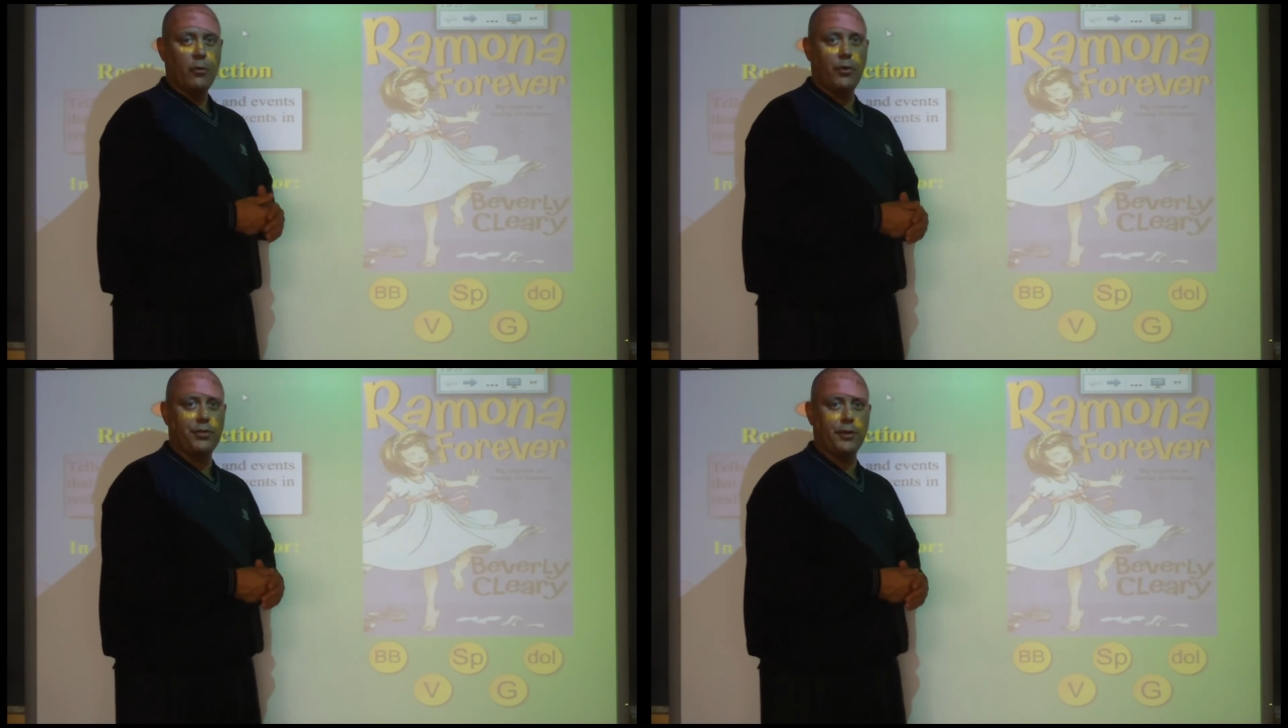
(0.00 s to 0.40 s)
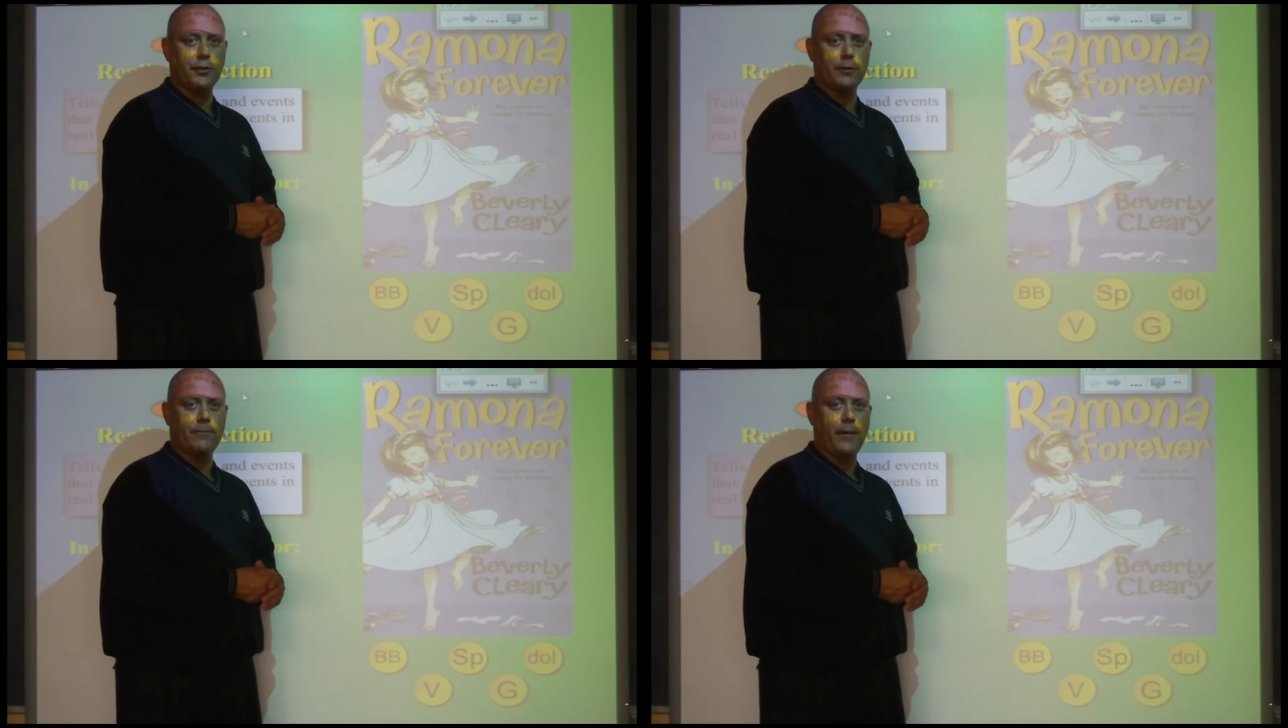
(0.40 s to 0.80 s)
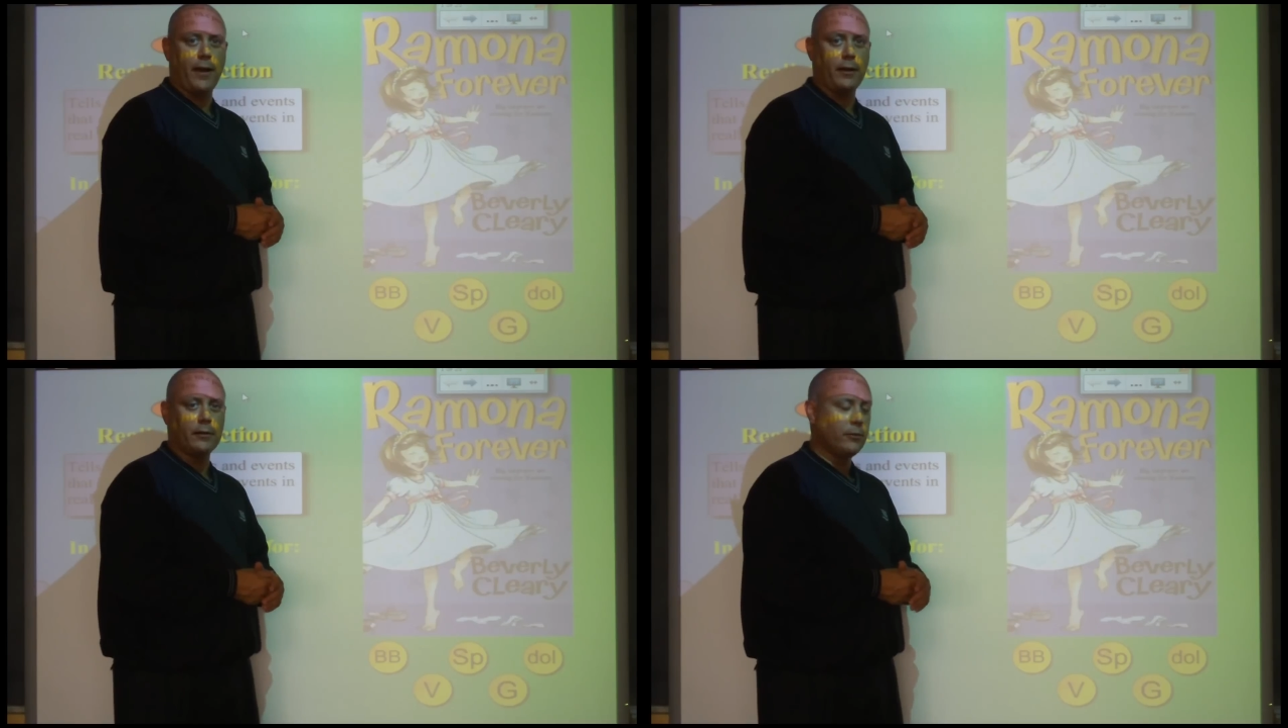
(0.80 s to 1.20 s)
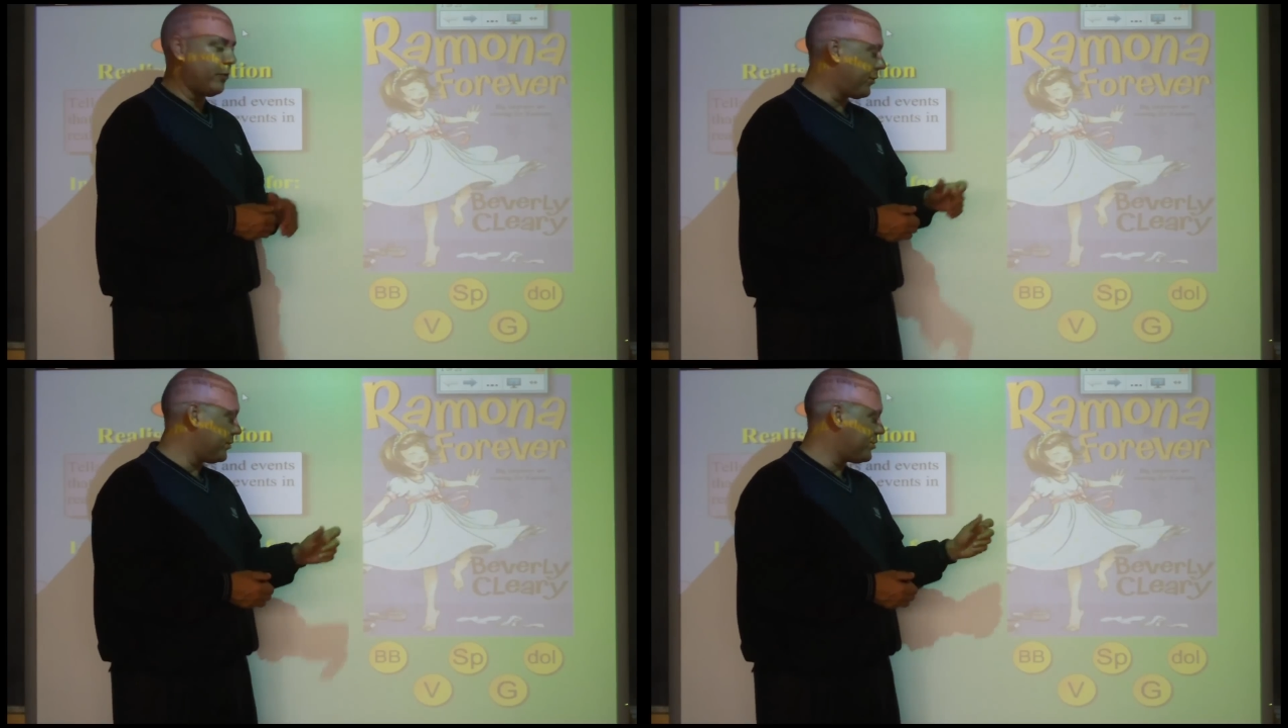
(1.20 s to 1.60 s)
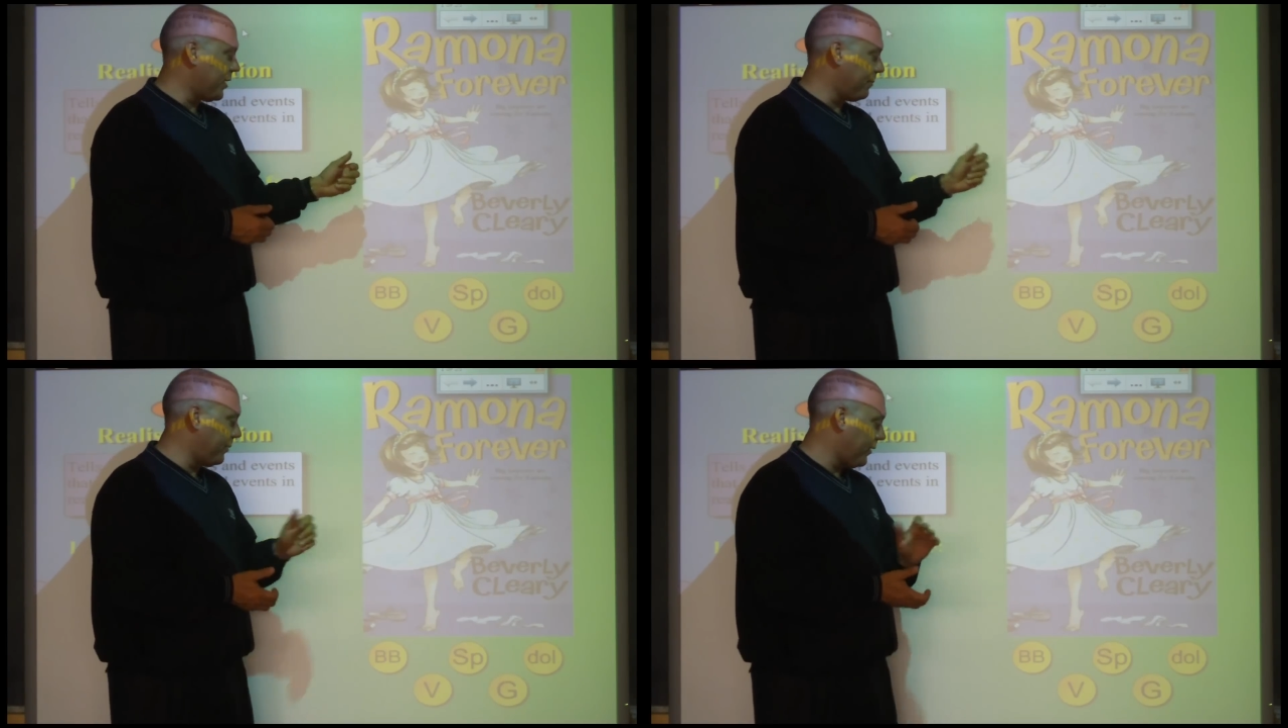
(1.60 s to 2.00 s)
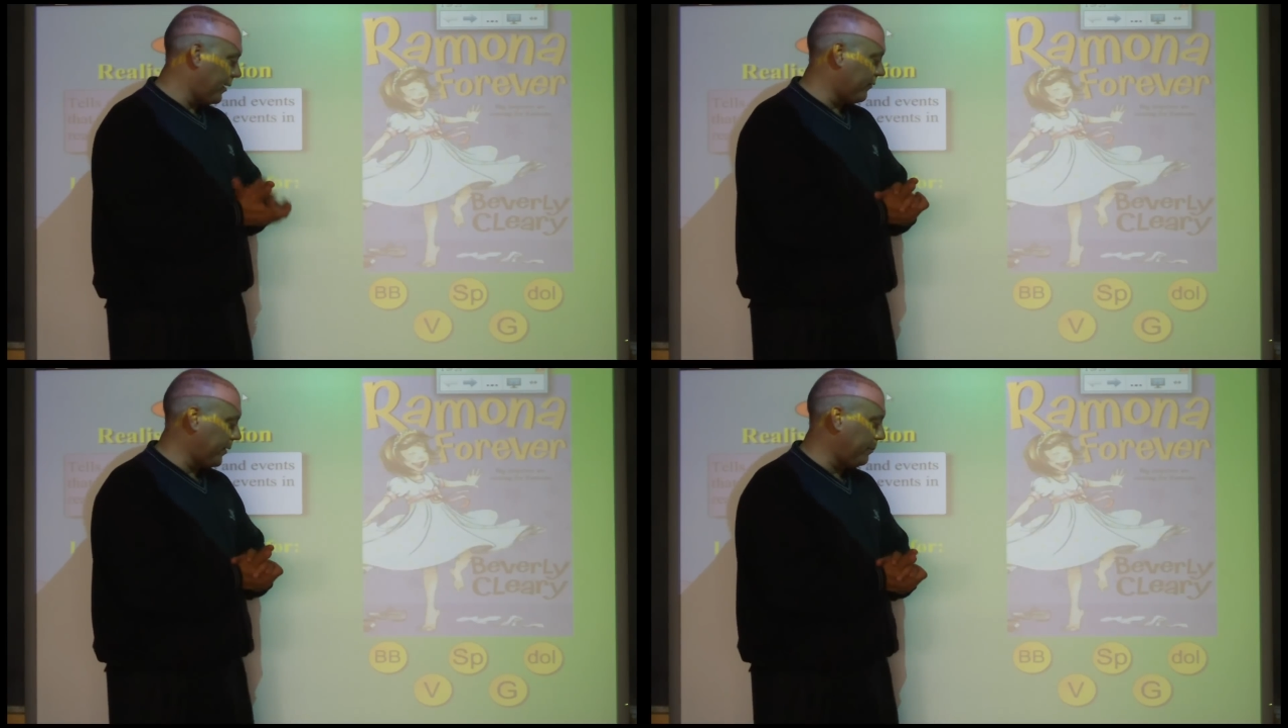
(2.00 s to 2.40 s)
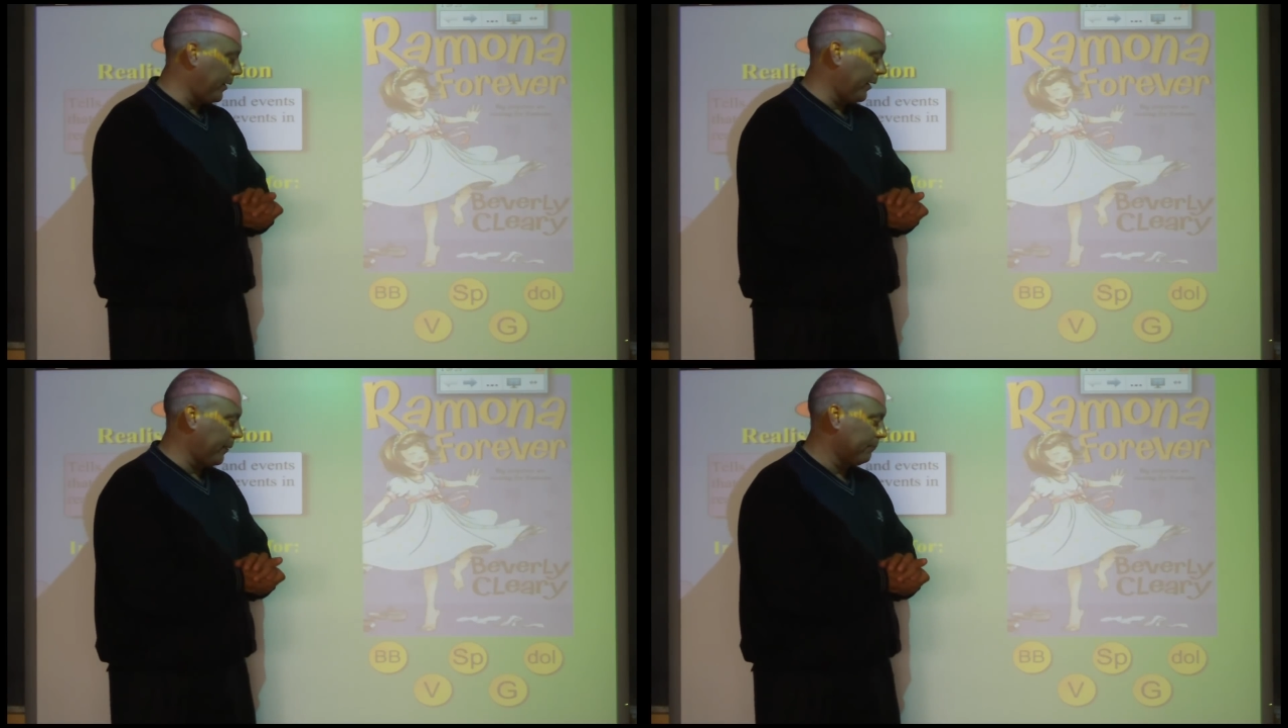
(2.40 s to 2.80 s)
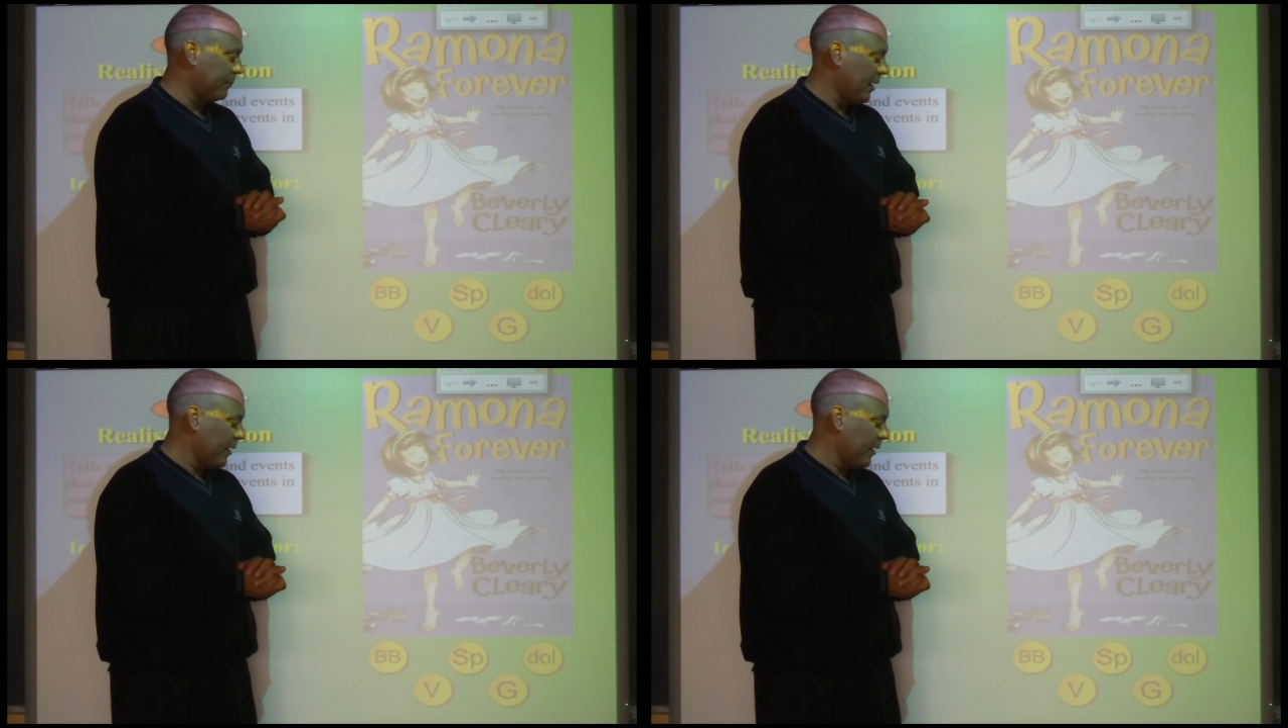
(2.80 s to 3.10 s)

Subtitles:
within your file with the jump of a button.